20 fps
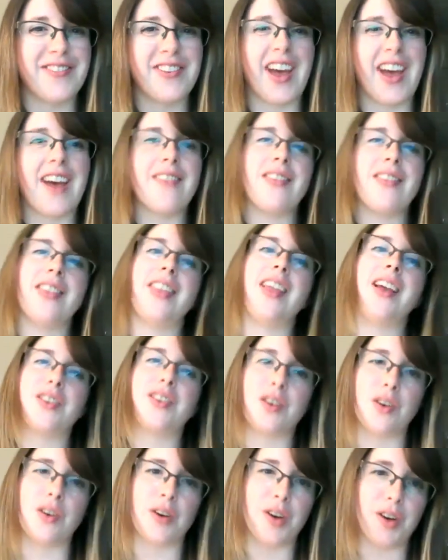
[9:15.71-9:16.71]
for having their
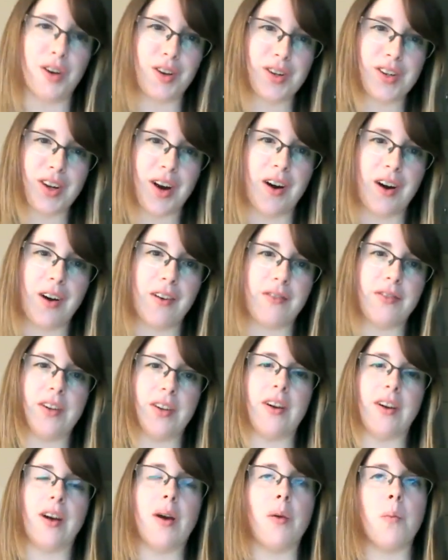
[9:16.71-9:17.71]
dog looked after
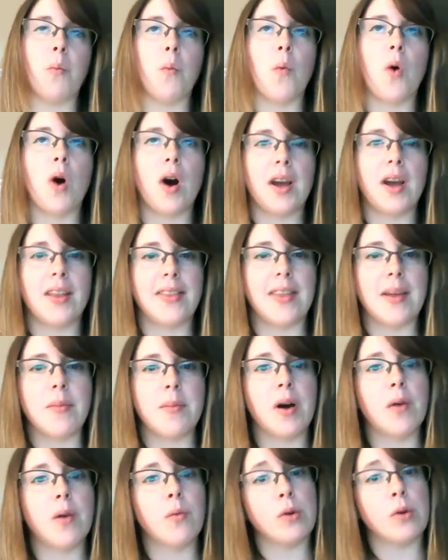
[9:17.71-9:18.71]
and why they
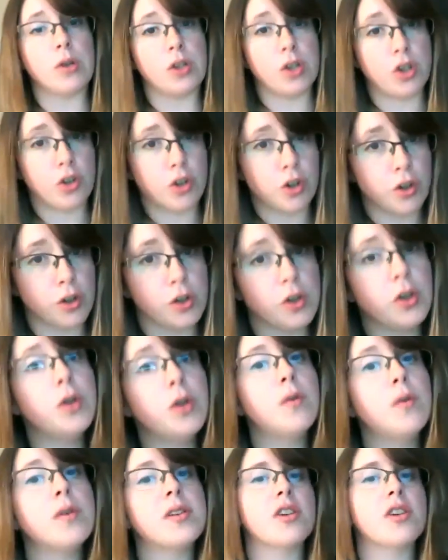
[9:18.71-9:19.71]
might want to choose
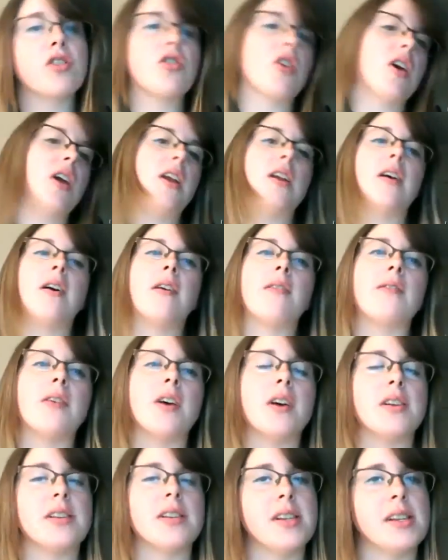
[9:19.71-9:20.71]
you as a trainer
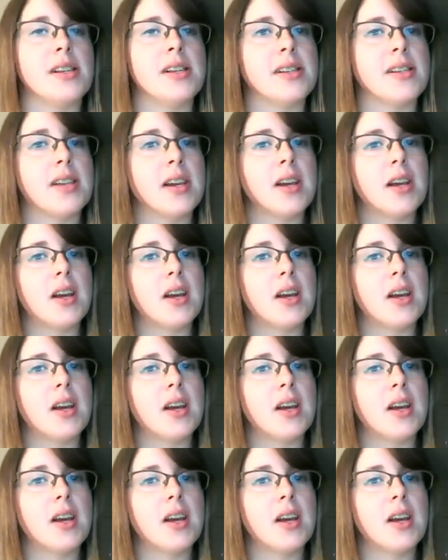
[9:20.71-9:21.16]
versus